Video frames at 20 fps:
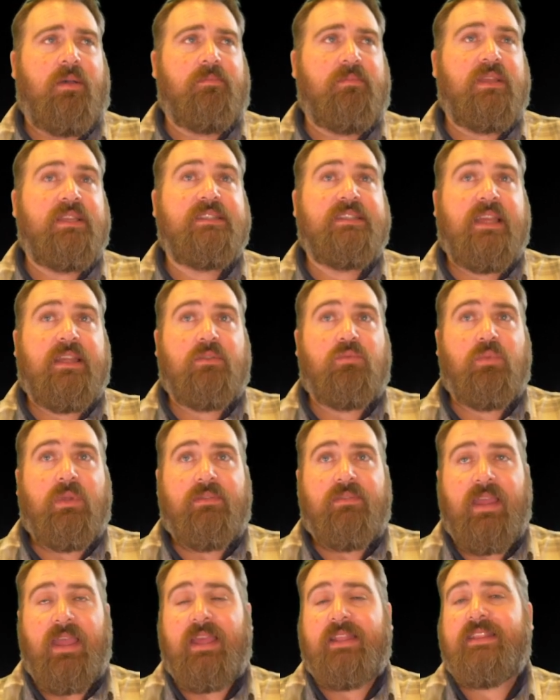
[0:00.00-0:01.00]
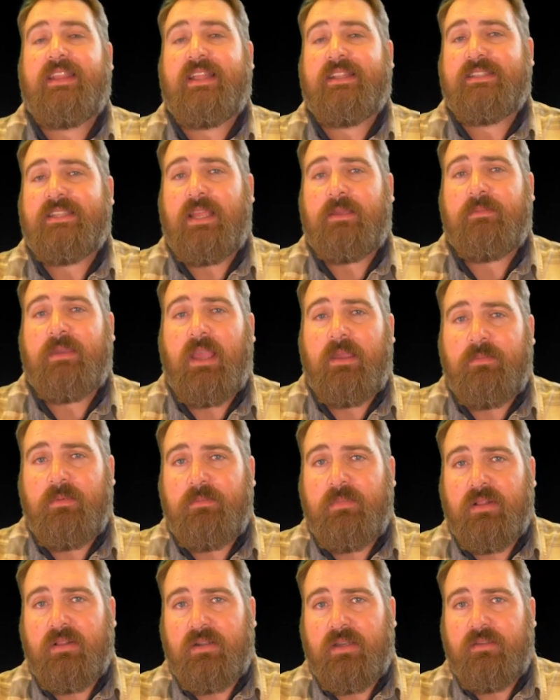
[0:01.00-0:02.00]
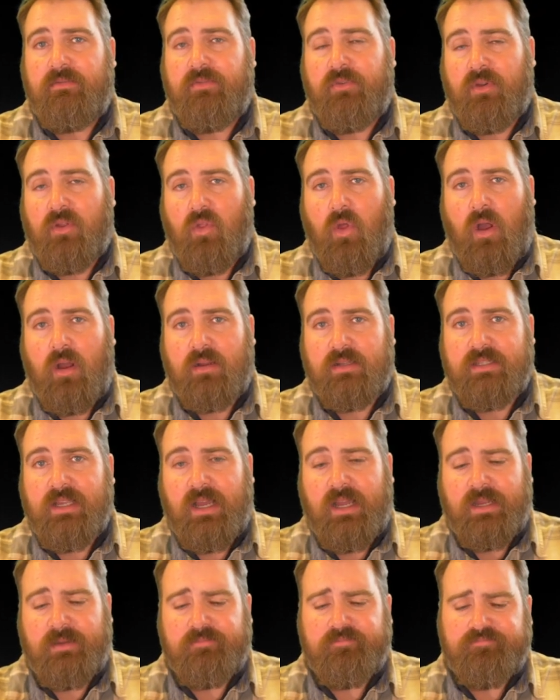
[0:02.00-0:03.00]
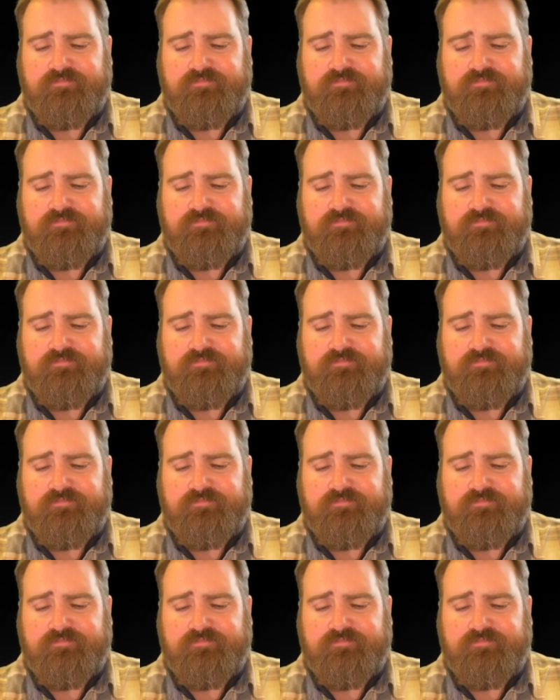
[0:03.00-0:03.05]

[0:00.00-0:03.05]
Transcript: is that we've had that same capability for a long time.